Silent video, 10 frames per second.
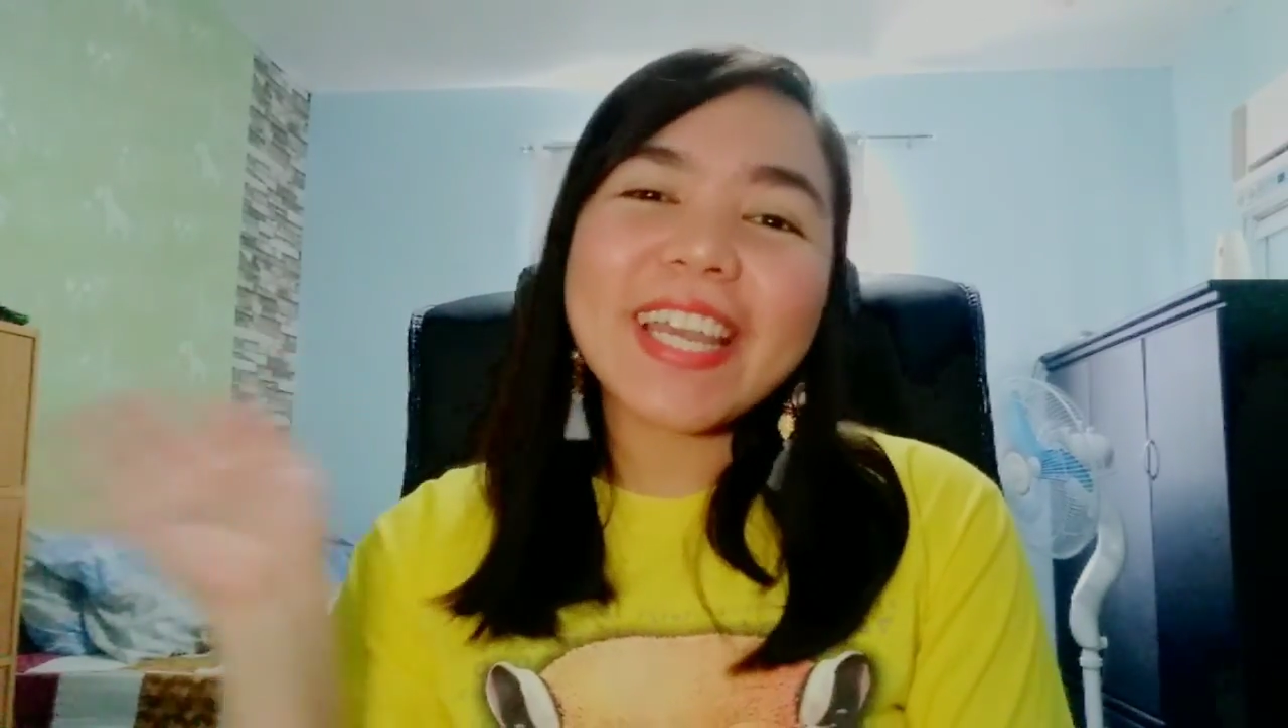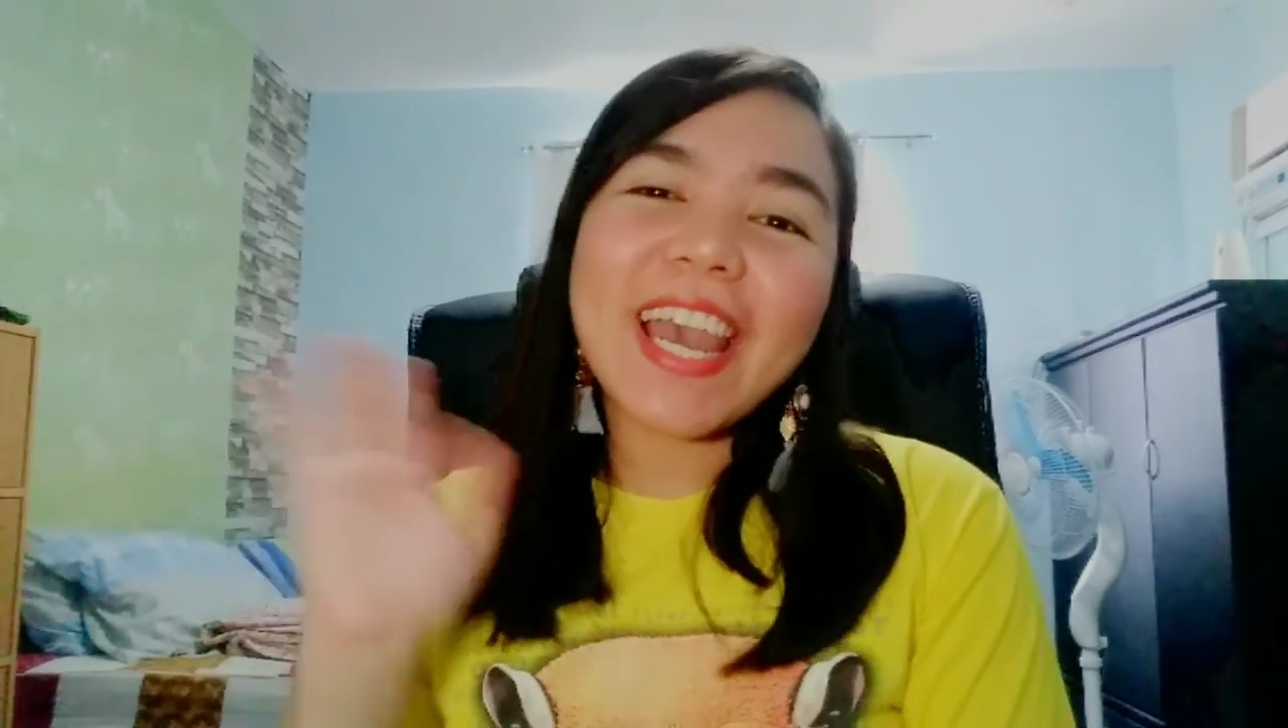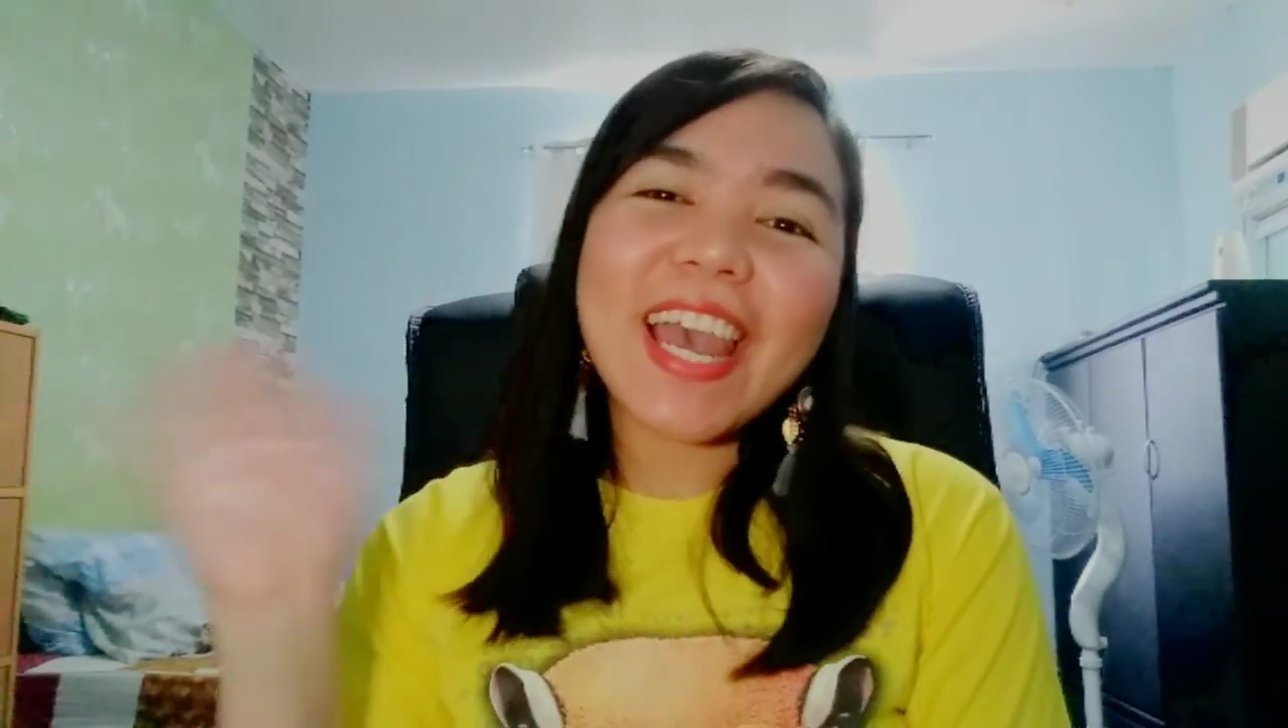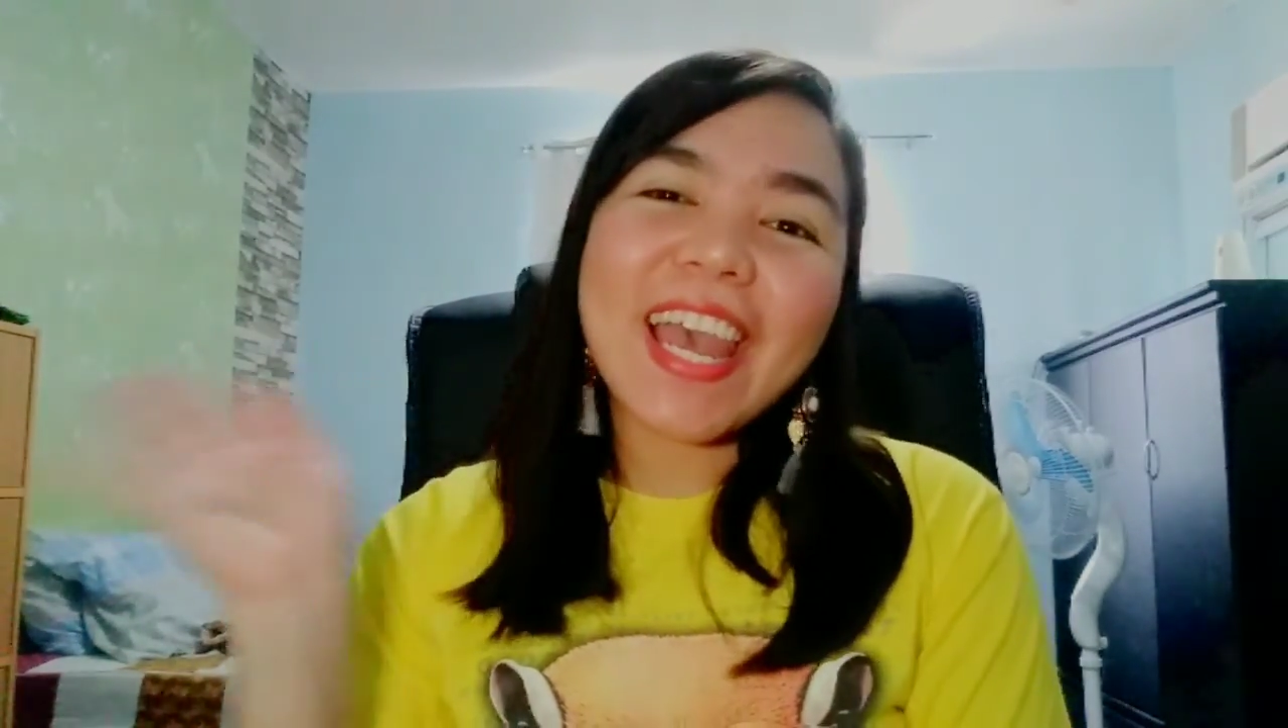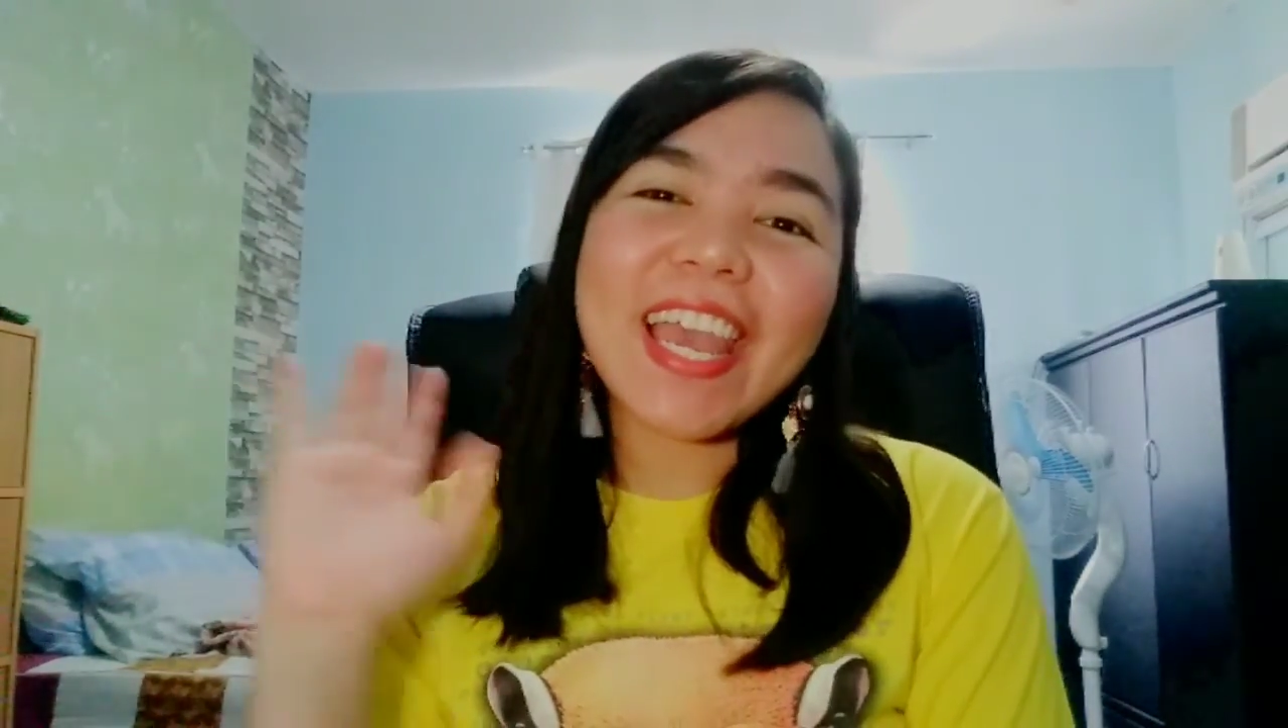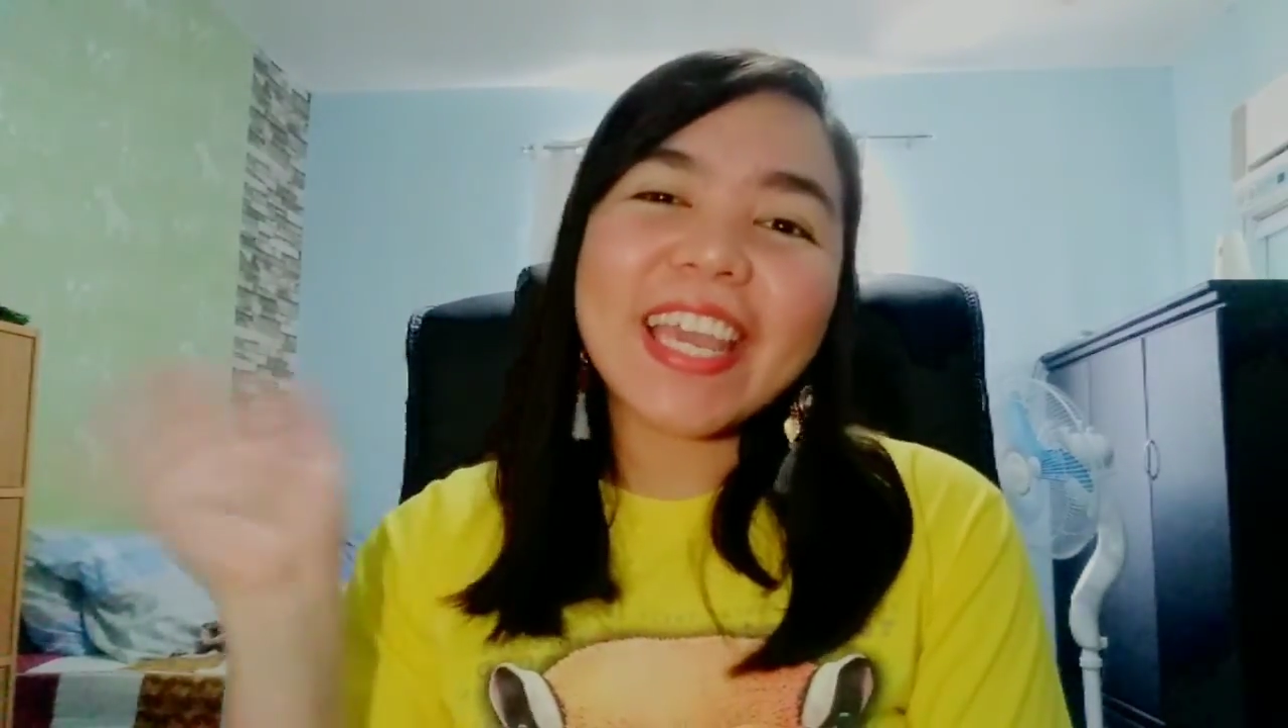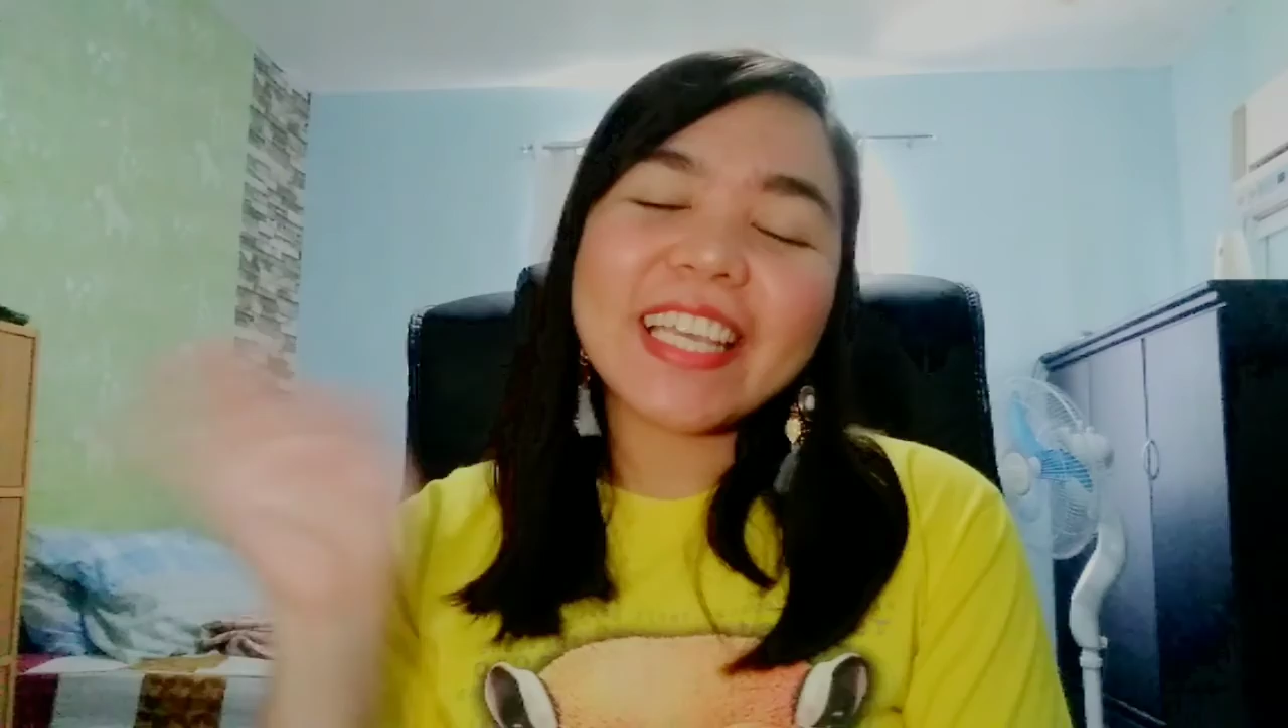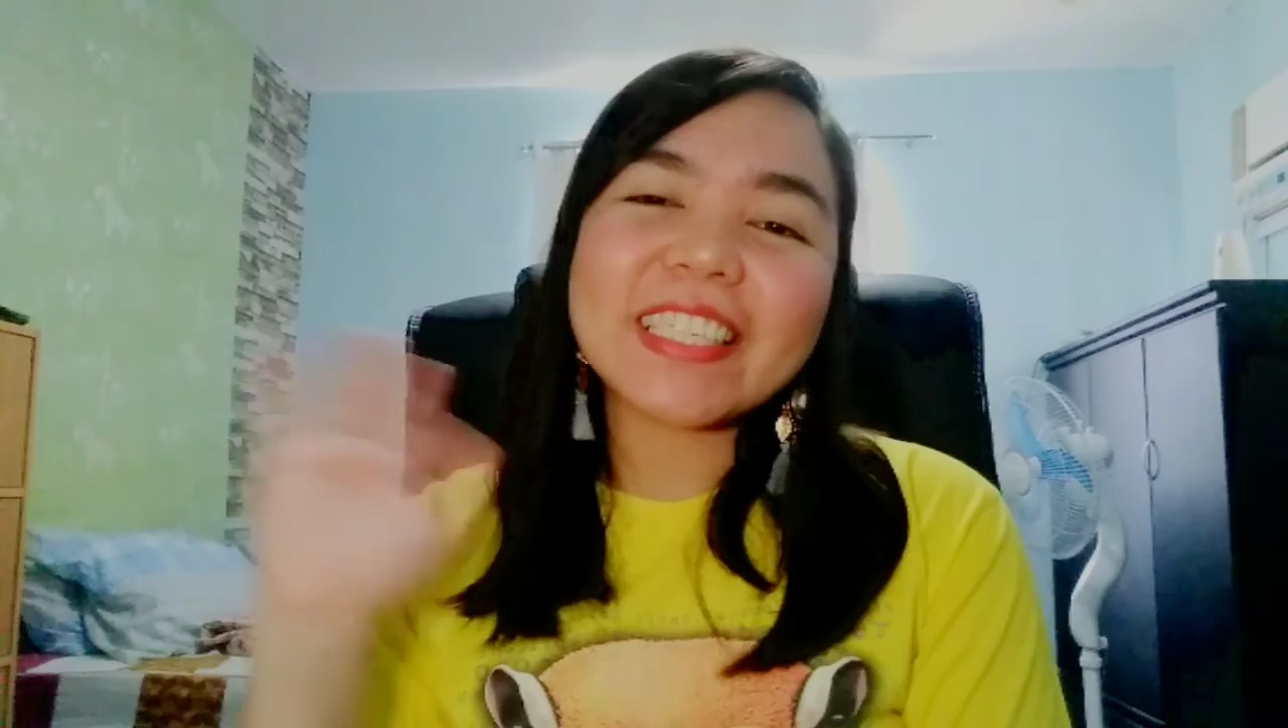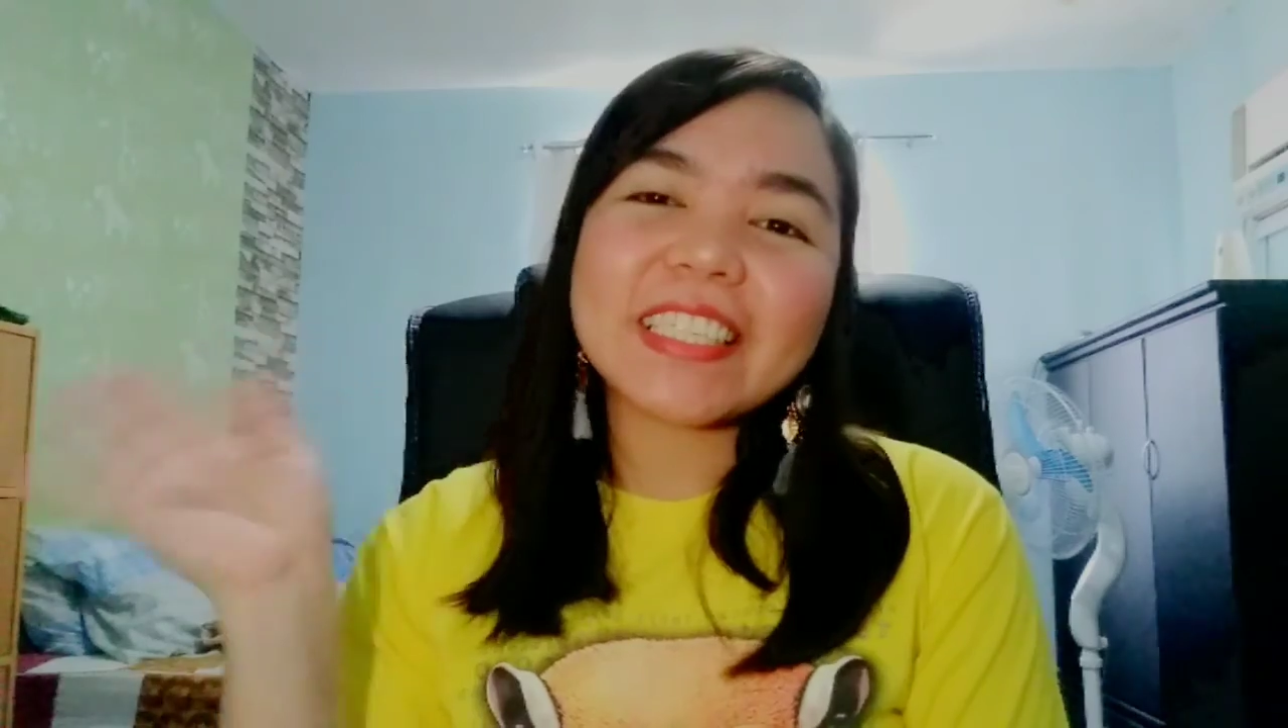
guys!